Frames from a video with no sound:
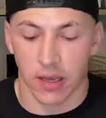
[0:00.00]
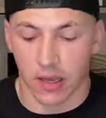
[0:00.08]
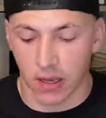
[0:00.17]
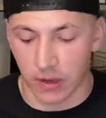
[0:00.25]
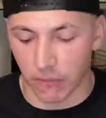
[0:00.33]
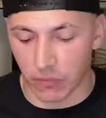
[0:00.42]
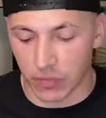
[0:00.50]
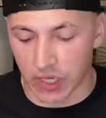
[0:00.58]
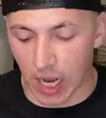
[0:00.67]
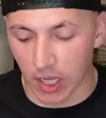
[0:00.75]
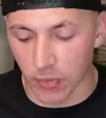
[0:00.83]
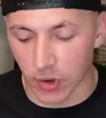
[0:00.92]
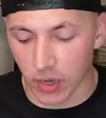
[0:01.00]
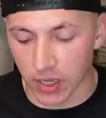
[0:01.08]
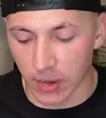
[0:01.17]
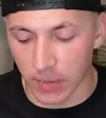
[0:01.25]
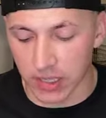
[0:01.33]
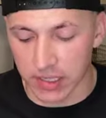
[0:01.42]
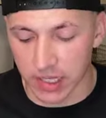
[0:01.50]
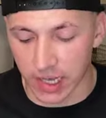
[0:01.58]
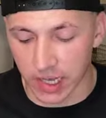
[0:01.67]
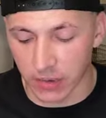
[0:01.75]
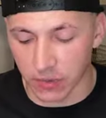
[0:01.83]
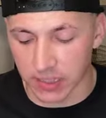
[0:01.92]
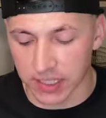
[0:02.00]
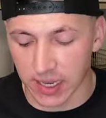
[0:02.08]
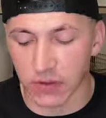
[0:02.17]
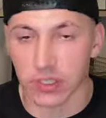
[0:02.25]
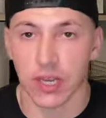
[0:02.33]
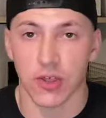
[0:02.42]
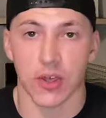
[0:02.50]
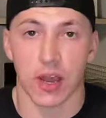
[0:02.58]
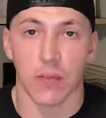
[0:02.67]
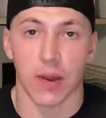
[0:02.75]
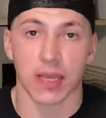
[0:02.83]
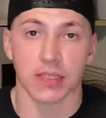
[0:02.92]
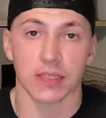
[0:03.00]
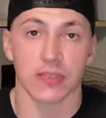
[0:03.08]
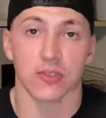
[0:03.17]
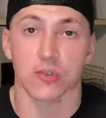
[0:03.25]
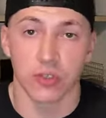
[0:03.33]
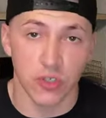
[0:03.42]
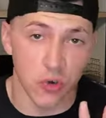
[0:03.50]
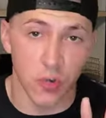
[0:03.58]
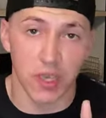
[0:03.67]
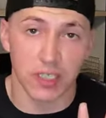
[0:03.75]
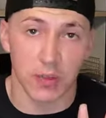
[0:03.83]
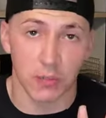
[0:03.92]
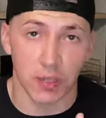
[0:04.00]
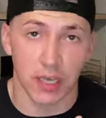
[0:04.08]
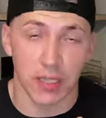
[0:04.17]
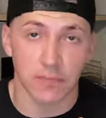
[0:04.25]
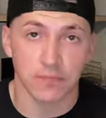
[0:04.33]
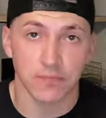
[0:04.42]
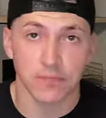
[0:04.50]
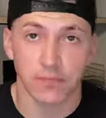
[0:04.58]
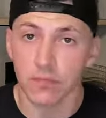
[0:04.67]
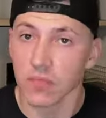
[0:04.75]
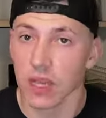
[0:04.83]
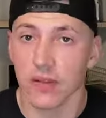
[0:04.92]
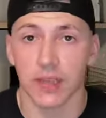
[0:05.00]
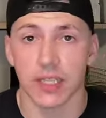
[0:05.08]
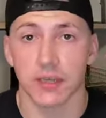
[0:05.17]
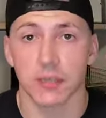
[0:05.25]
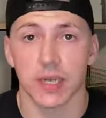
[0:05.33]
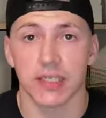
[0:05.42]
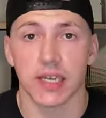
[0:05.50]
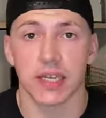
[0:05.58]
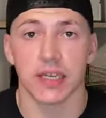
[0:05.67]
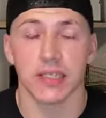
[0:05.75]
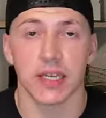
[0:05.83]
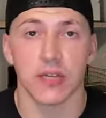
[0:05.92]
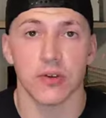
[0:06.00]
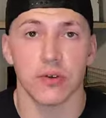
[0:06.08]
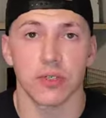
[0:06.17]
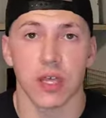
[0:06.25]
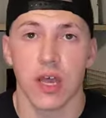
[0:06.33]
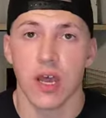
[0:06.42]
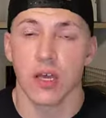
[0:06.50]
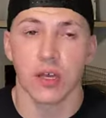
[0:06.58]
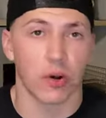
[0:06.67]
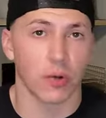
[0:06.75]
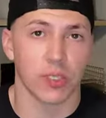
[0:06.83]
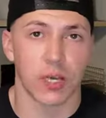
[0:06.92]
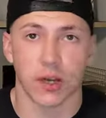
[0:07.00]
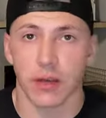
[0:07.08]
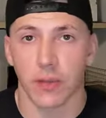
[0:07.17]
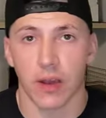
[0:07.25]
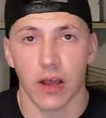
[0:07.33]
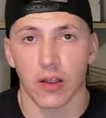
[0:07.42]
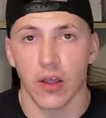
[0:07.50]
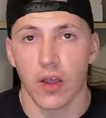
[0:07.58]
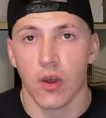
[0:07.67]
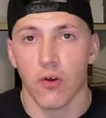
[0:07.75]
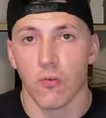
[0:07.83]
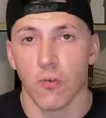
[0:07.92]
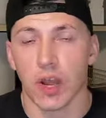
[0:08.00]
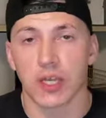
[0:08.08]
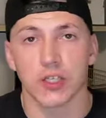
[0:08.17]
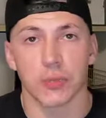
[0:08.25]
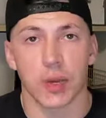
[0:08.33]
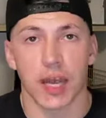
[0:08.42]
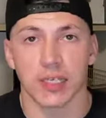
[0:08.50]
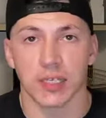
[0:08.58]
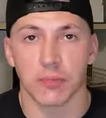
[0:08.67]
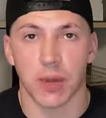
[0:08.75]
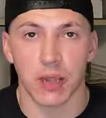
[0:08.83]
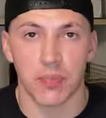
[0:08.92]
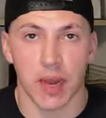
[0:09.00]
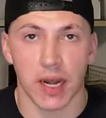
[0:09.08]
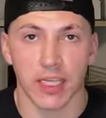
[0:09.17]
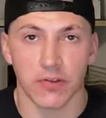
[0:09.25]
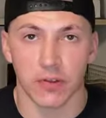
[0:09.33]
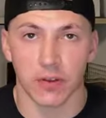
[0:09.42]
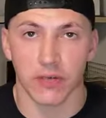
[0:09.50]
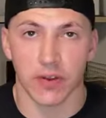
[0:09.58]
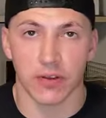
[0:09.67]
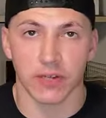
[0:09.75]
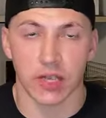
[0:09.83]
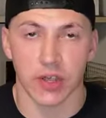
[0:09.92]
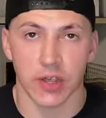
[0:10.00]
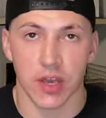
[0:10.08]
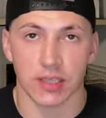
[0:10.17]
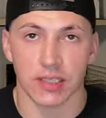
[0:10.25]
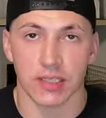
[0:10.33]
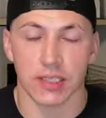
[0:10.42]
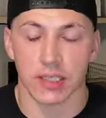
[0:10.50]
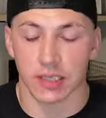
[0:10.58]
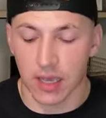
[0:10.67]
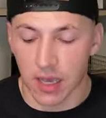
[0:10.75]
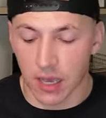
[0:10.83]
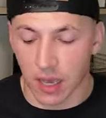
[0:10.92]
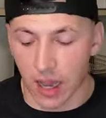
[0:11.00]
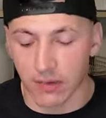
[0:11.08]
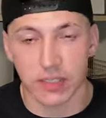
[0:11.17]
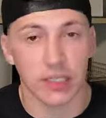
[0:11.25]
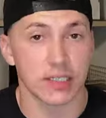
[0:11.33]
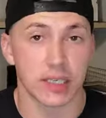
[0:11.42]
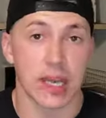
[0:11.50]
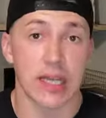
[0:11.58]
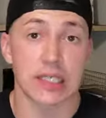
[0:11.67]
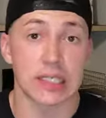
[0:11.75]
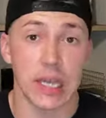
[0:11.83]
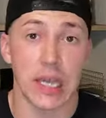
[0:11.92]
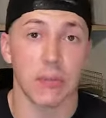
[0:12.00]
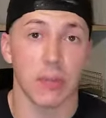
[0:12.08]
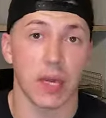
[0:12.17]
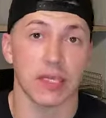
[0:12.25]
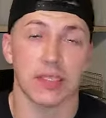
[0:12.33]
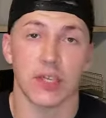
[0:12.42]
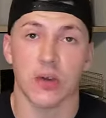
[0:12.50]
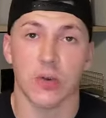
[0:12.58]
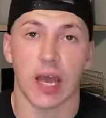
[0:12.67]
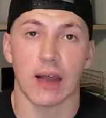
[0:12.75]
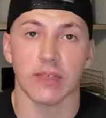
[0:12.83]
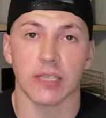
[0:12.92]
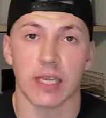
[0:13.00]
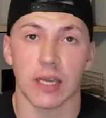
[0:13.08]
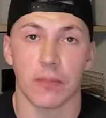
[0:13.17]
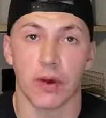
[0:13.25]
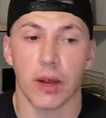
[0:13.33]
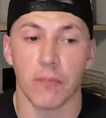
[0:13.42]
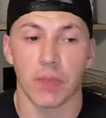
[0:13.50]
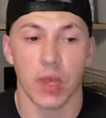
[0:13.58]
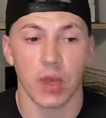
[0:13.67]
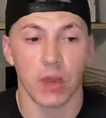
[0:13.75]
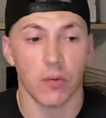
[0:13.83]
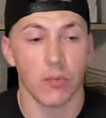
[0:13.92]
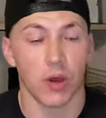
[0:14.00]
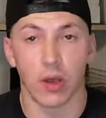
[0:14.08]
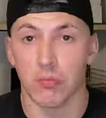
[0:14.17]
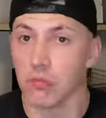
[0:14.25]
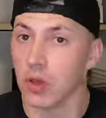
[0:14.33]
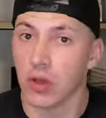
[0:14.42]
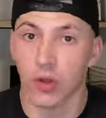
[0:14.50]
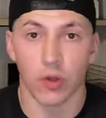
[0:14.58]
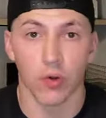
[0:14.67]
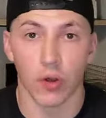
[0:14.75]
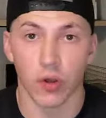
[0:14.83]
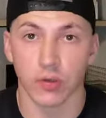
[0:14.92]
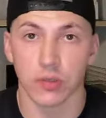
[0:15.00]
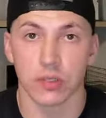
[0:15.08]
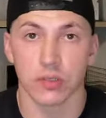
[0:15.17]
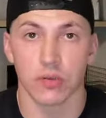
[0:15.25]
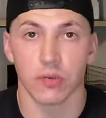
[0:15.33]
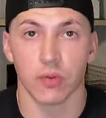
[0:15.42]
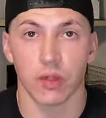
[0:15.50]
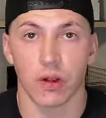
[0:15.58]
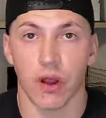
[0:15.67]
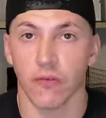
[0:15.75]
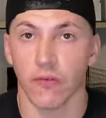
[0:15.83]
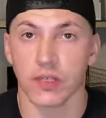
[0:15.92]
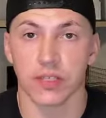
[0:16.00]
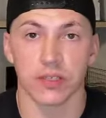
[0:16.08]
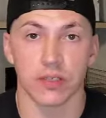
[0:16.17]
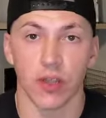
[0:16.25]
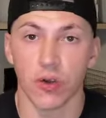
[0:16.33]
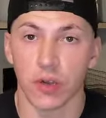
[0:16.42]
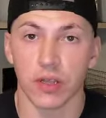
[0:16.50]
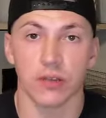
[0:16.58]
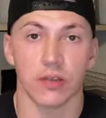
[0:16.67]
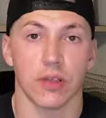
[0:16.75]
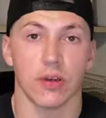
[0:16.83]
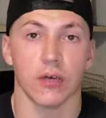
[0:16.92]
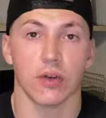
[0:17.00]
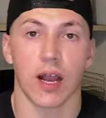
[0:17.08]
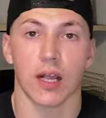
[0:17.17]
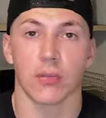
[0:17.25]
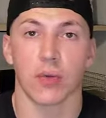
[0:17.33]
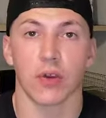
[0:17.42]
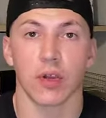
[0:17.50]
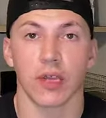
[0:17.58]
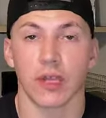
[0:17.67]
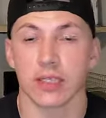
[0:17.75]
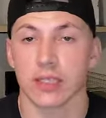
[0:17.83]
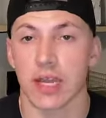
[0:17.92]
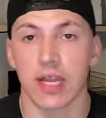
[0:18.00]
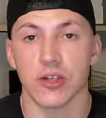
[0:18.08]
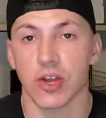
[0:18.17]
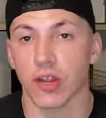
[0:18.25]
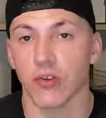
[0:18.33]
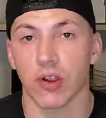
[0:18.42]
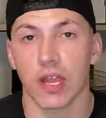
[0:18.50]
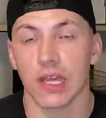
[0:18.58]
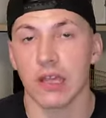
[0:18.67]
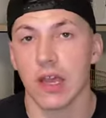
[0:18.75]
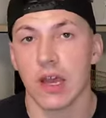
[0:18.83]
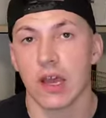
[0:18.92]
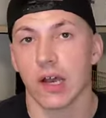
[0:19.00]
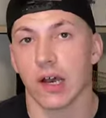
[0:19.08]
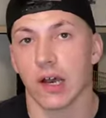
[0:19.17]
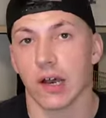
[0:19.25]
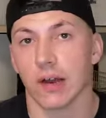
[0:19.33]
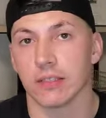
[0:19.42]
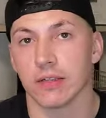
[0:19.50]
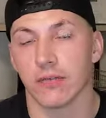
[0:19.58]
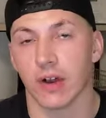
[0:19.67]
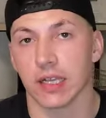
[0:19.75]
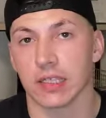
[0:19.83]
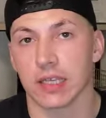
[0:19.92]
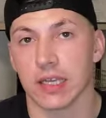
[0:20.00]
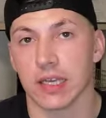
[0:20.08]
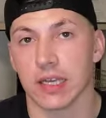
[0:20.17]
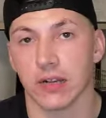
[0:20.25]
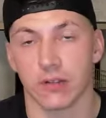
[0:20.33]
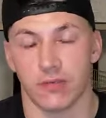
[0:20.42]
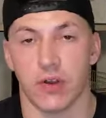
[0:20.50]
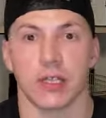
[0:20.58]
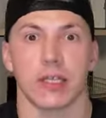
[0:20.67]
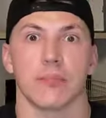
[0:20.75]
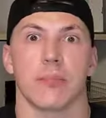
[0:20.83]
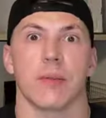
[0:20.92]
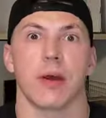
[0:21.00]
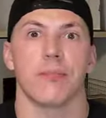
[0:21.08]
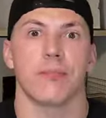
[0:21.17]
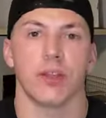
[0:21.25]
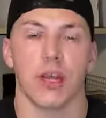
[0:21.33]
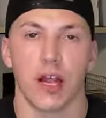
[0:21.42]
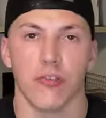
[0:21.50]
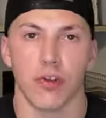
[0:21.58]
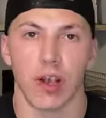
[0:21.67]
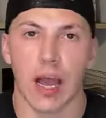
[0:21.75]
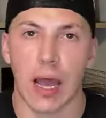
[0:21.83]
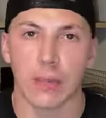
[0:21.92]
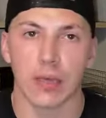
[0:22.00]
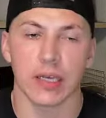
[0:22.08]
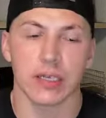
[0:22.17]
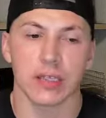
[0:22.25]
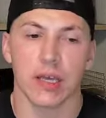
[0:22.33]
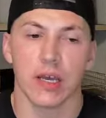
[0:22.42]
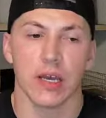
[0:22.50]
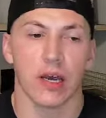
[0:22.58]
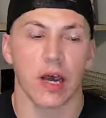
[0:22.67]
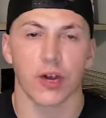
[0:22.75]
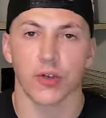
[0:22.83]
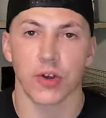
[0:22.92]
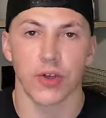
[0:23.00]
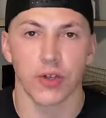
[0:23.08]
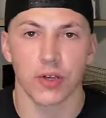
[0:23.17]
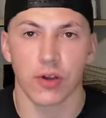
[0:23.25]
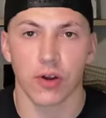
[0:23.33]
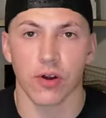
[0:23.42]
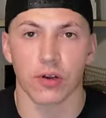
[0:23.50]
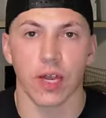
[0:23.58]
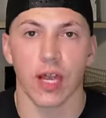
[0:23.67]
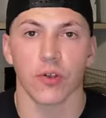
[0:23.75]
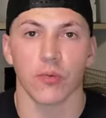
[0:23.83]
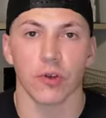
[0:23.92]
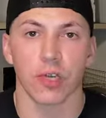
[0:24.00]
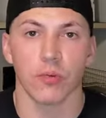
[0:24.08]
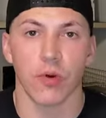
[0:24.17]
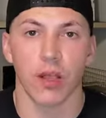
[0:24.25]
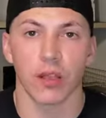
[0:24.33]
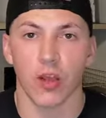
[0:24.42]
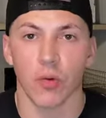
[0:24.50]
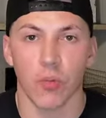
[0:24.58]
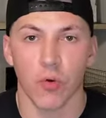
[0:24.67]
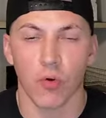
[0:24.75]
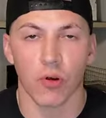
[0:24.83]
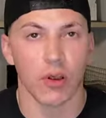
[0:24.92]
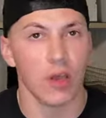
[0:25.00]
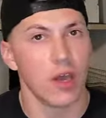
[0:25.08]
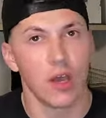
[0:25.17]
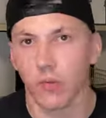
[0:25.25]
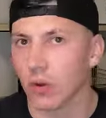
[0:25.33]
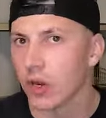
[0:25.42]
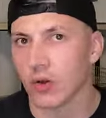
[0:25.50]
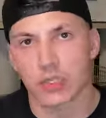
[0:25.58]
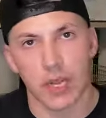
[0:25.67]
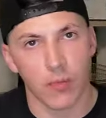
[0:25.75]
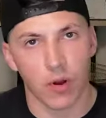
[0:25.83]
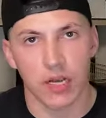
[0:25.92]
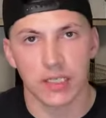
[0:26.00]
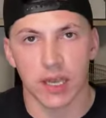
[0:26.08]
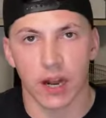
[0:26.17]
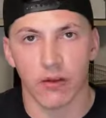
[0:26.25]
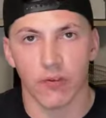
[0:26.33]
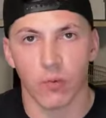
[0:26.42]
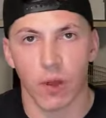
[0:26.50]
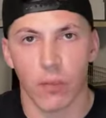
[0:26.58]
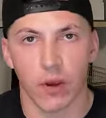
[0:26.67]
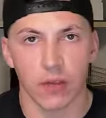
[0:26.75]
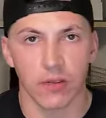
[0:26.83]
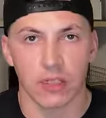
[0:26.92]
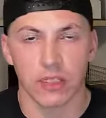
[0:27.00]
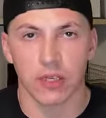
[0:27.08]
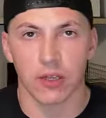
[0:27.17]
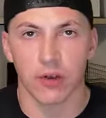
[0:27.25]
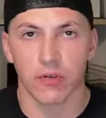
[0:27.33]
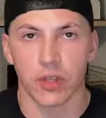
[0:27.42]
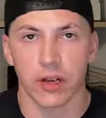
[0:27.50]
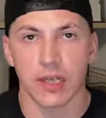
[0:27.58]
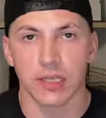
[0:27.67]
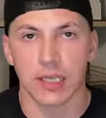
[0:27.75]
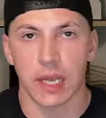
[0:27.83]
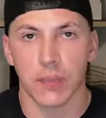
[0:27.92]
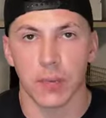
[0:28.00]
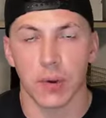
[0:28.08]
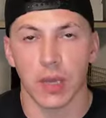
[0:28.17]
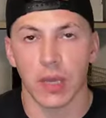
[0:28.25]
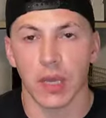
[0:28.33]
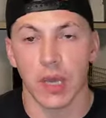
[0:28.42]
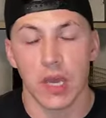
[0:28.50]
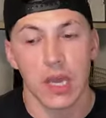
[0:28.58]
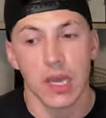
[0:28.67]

Um, Kyler Murray coming in second with seven touchdown passes through two weeks of play that's a pace that continues, you know, we're talking about way surpassing Peyton Manning's 55 touchdown season. Obviously, that's an insane pace that you would have to keep up, but who knows? Their offense is loaded. You know, Kyler Murray gets A.J. Green, uh, Devontae, or Devontae, my bad, DeAndre Hopkins, uh, Christian Kirk, now the rookie Rondale Moore. We know Tom Brady's got every weapon under the sun over there in Tampa Bay.